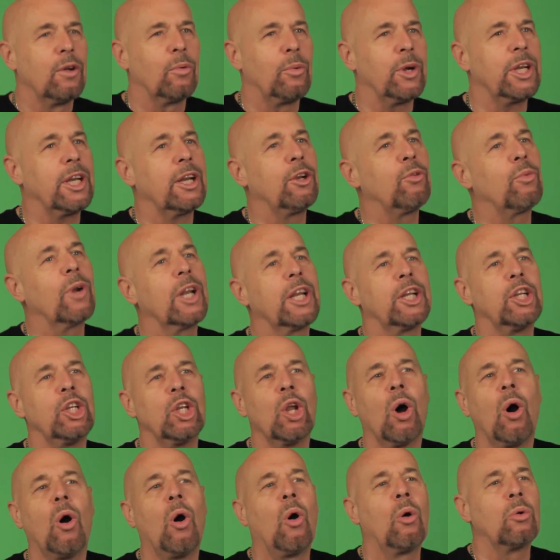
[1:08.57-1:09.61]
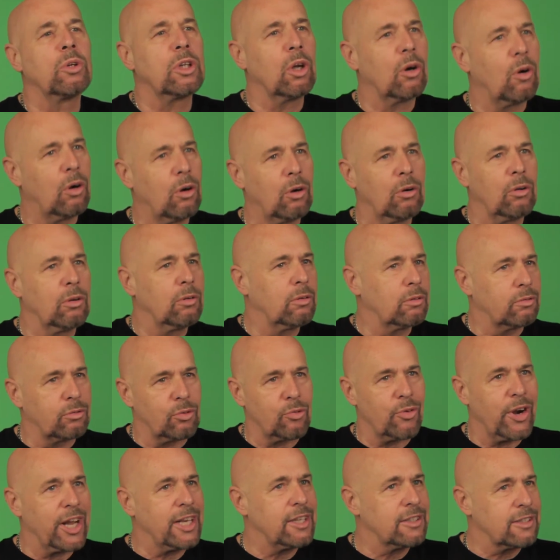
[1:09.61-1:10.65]
We didn't really know the whole
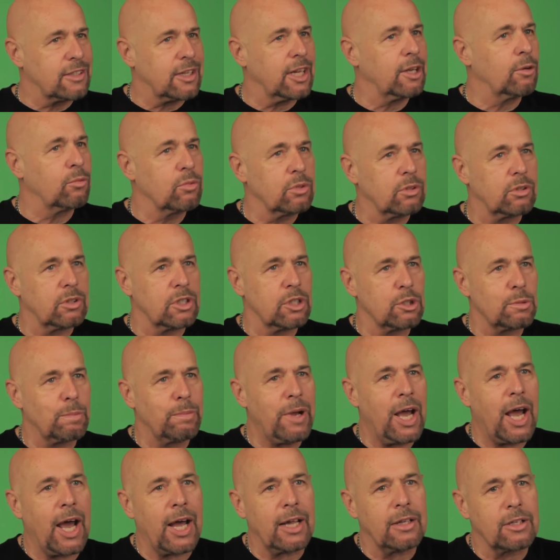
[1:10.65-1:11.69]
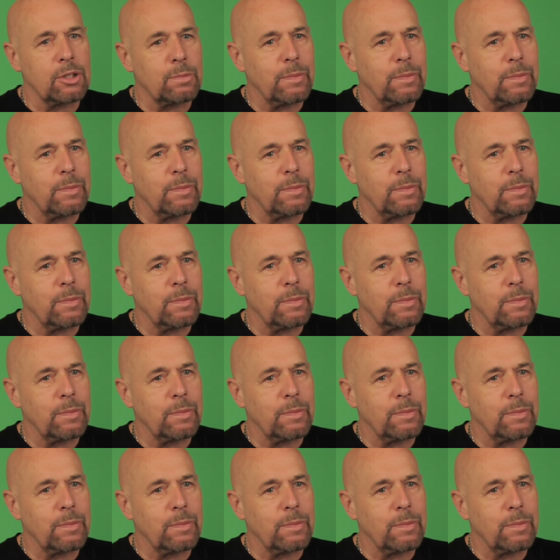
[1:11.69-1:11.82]
race thing was this bad,